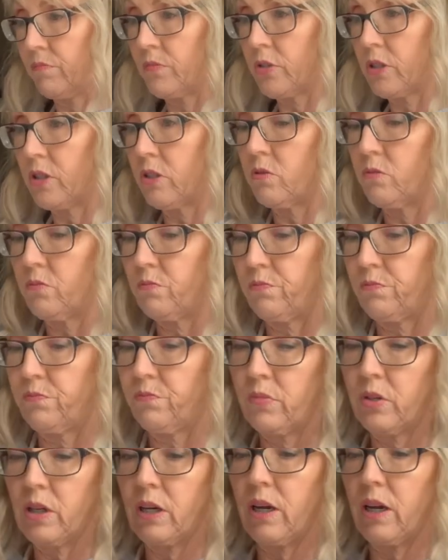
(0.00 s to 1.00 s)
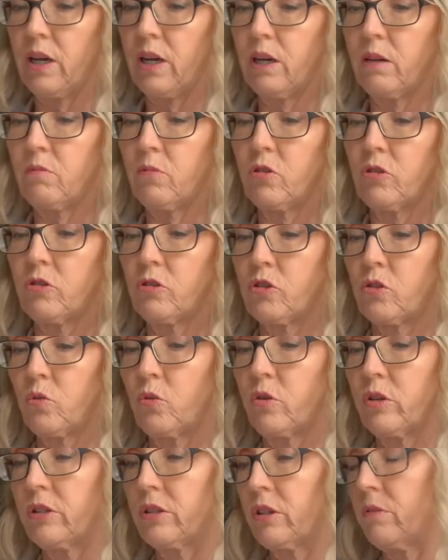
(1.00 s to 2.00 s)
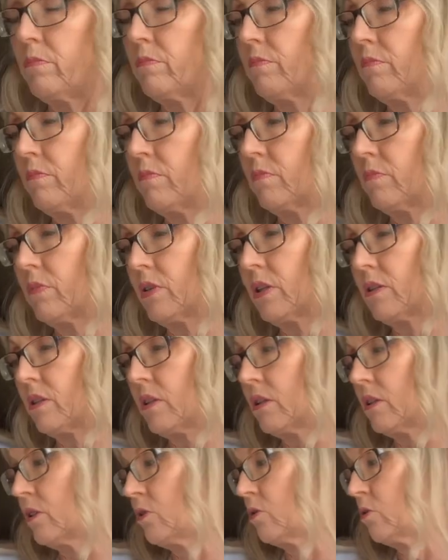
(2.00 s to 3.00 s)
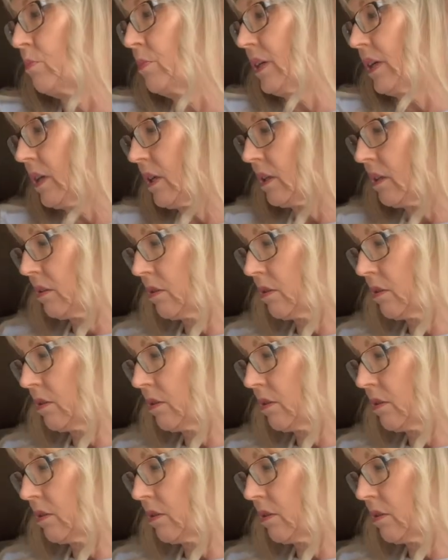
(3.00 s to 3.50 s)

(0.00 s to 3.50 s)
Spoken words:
So I am going to squirt this a little bit